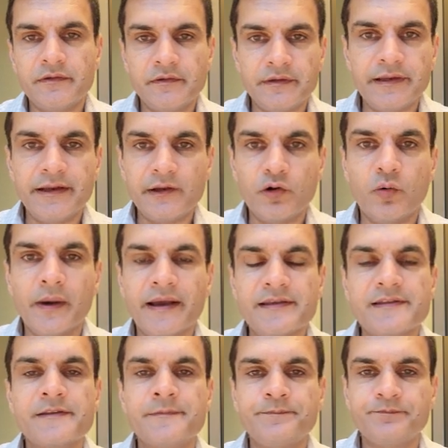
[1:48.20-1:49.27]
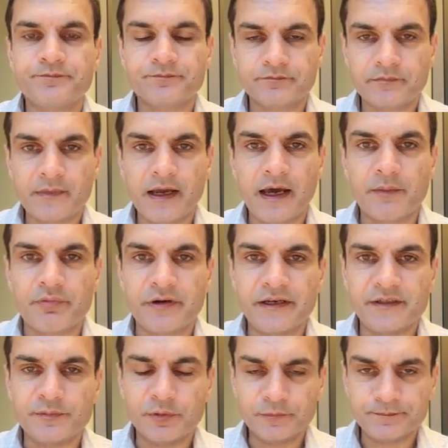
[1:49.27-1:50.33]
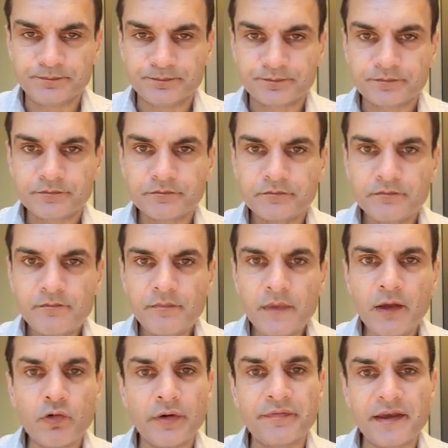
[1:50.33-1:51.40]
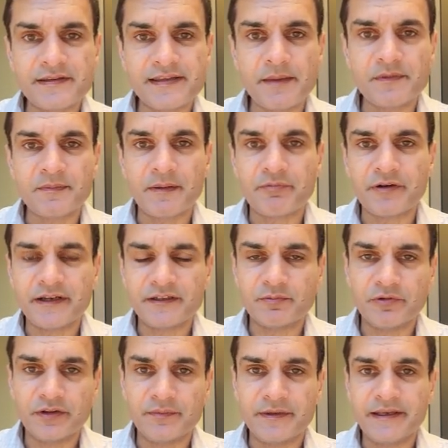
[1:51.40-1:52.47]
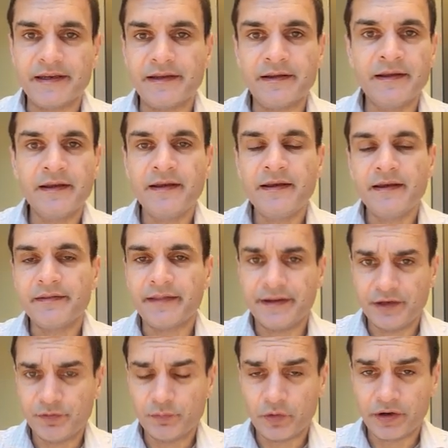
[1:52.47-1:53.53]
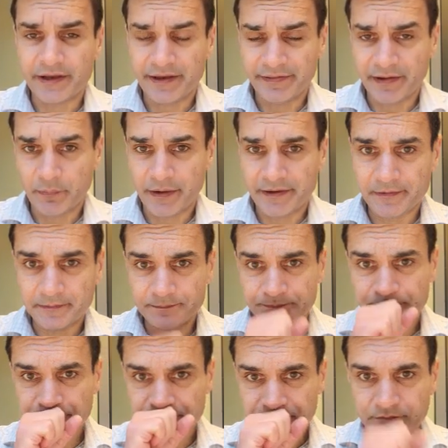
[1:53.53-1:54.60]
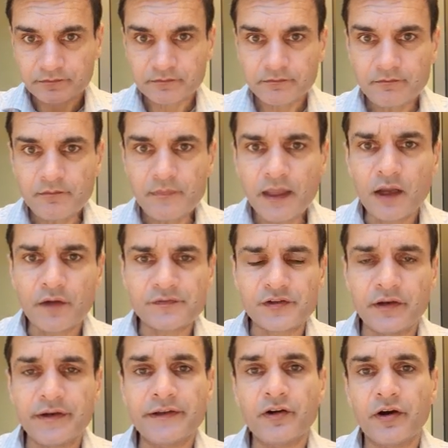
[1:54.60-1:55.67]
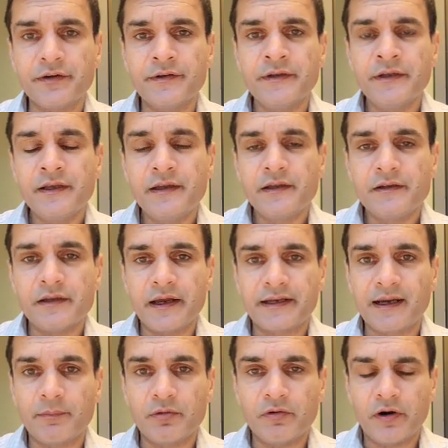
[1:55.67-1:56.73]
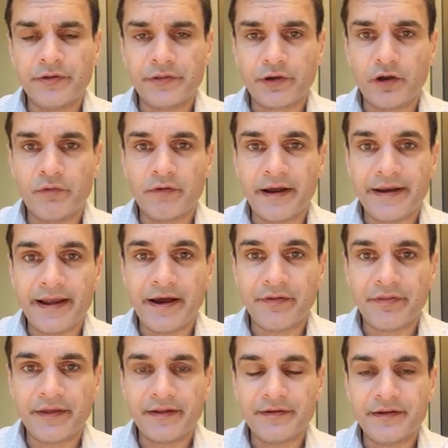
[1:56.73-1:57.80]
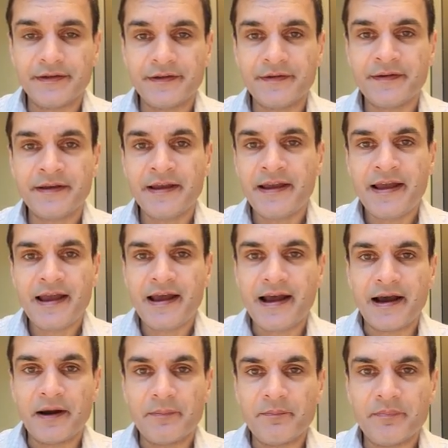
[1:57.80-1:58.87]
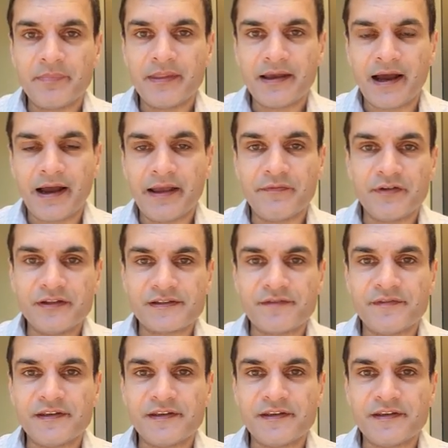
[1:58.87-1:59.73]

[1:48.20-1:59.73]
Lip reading: nearly always unpredictable. Or if they seem to be predictable at the beginning, they don't work out that way. And I've certainly got a couple on the go right now that are evidence of